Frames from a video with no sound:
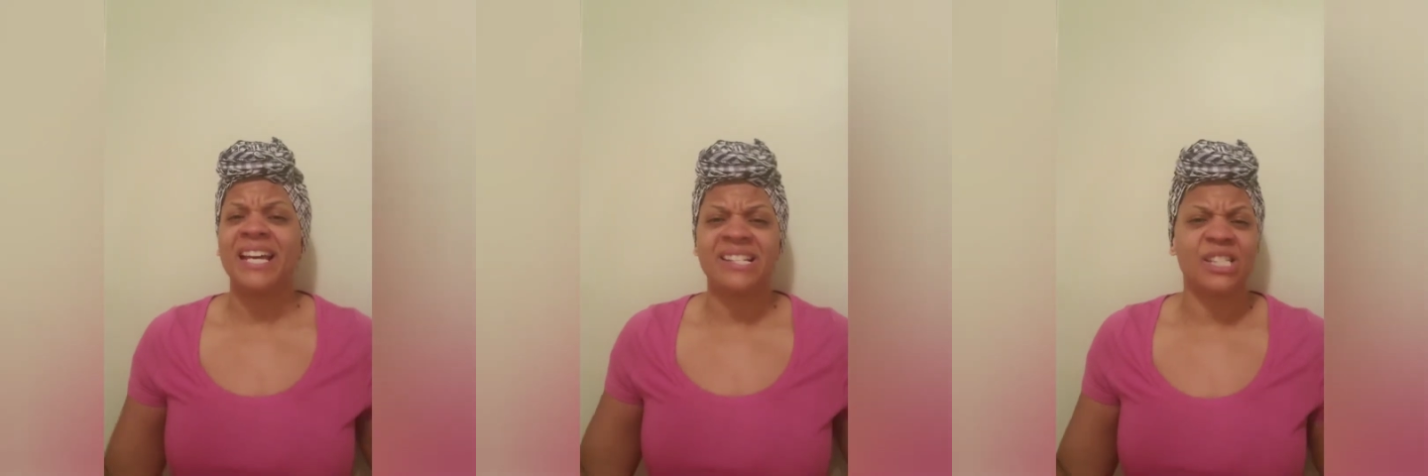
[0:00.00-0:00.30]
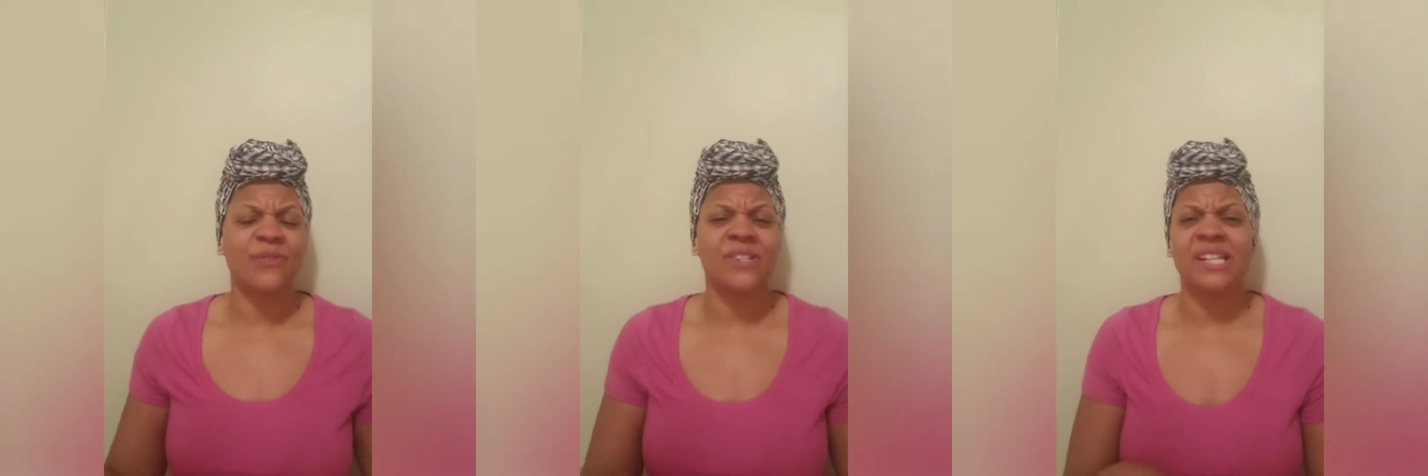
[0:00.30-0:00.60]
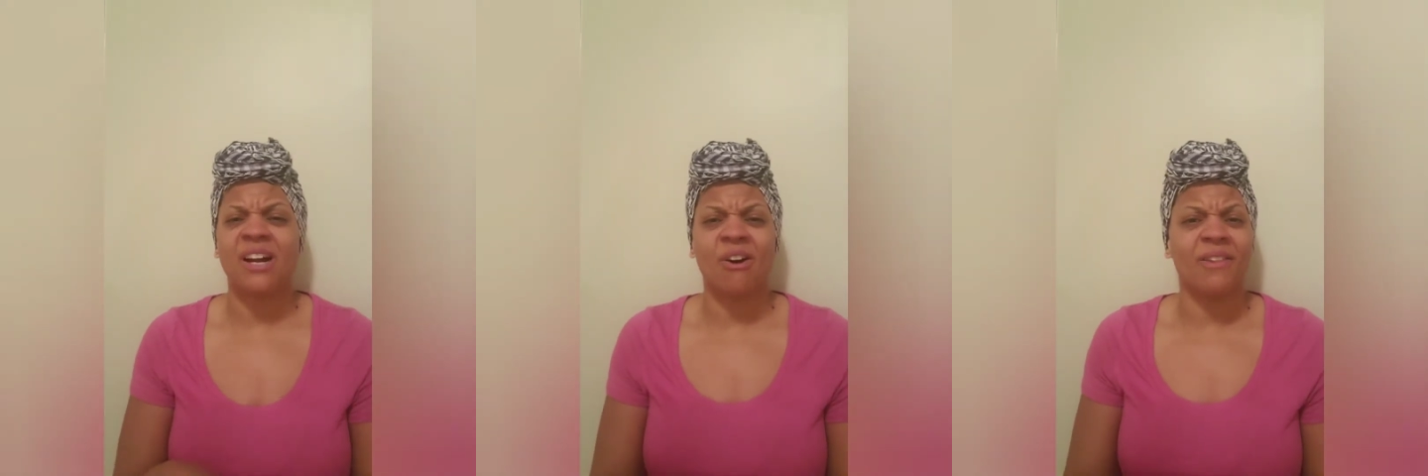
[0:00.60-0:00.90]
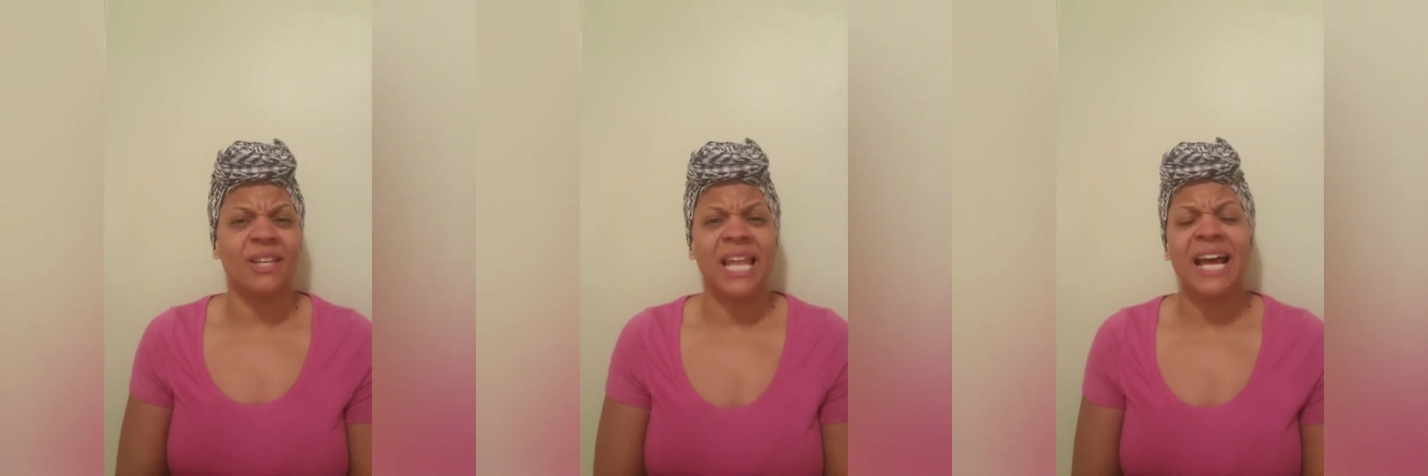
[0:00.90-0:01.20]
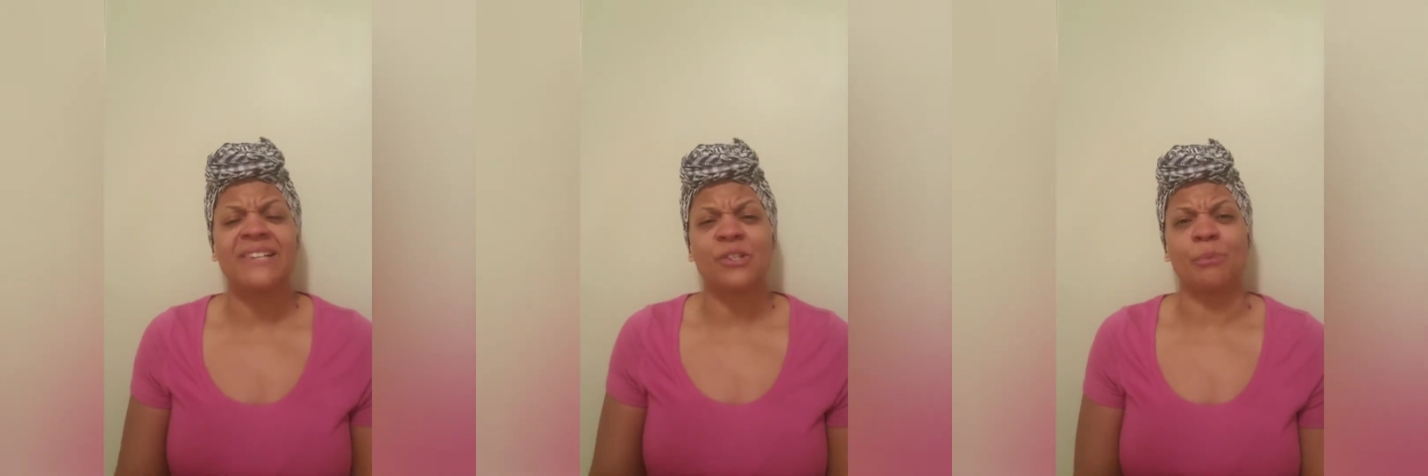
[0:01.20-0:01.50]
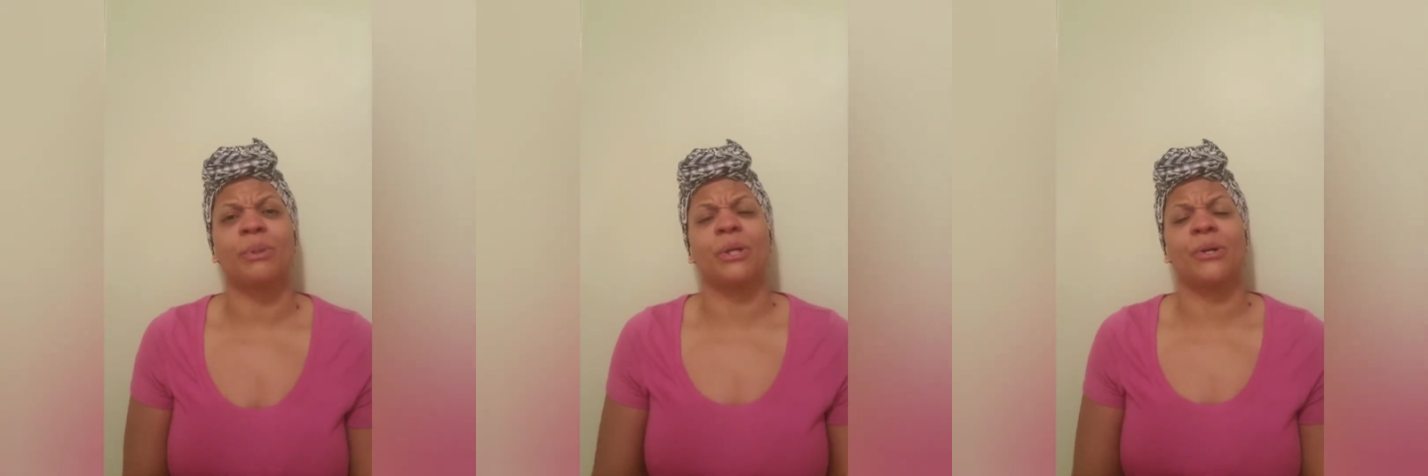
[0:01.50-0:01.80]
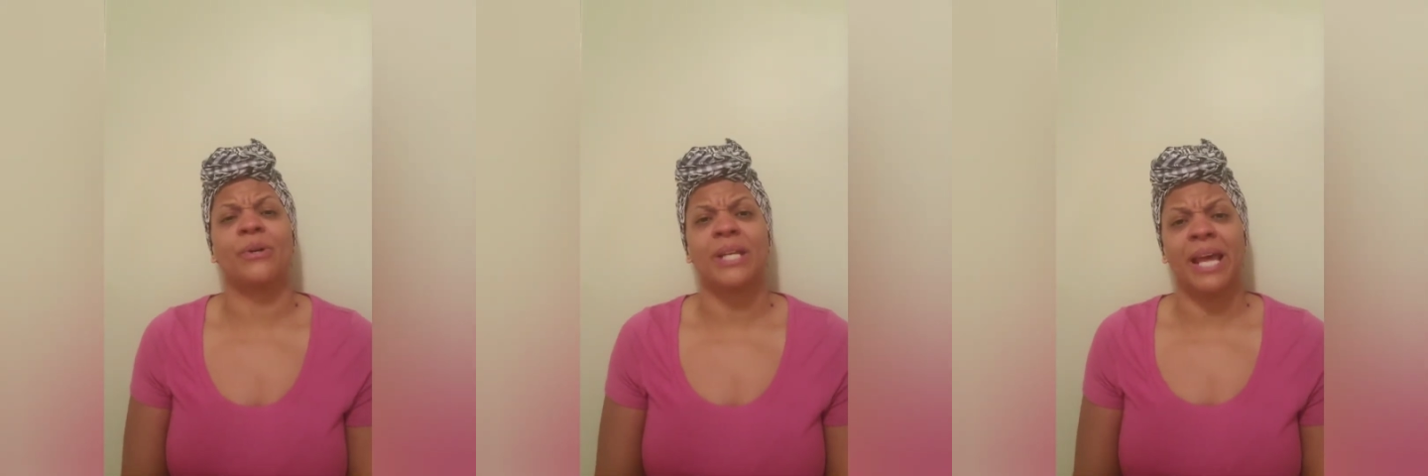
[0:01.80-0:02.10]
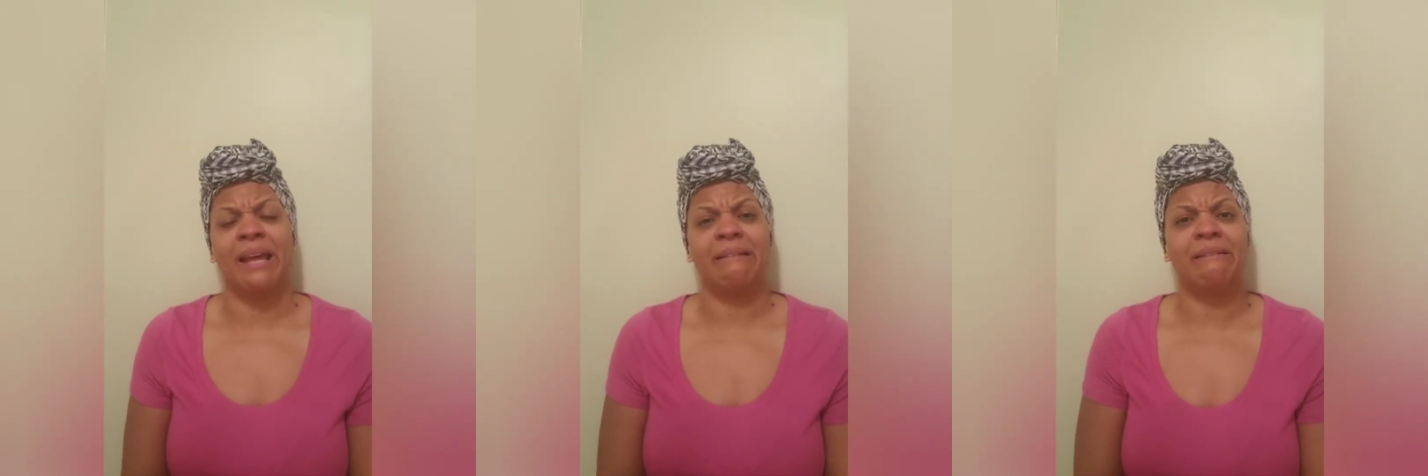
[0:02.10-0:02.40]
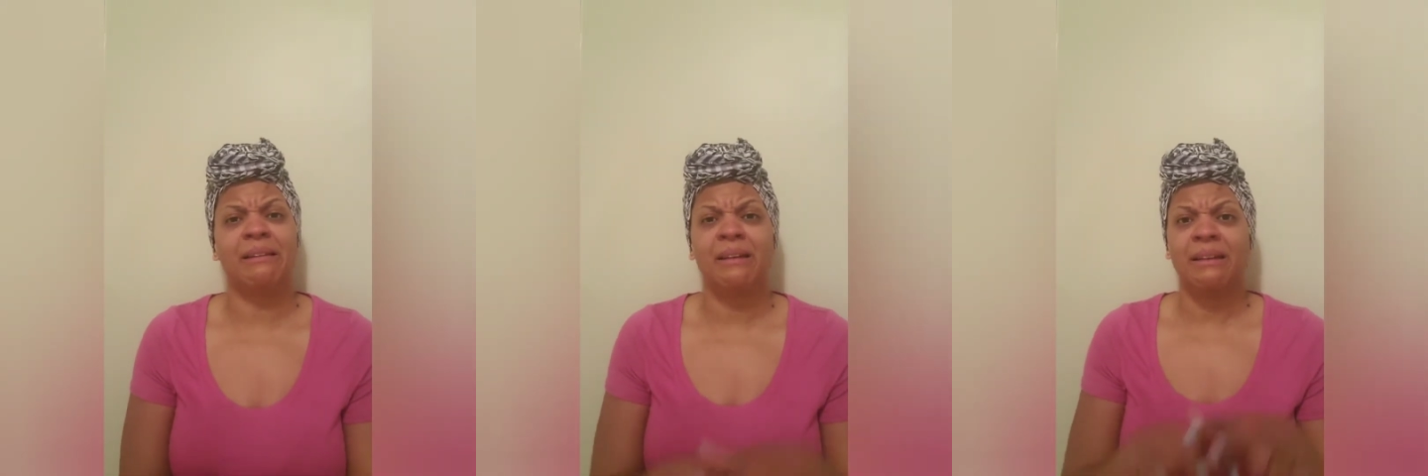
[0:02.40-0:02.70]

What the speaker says: it just feels like all the lines are blurred, and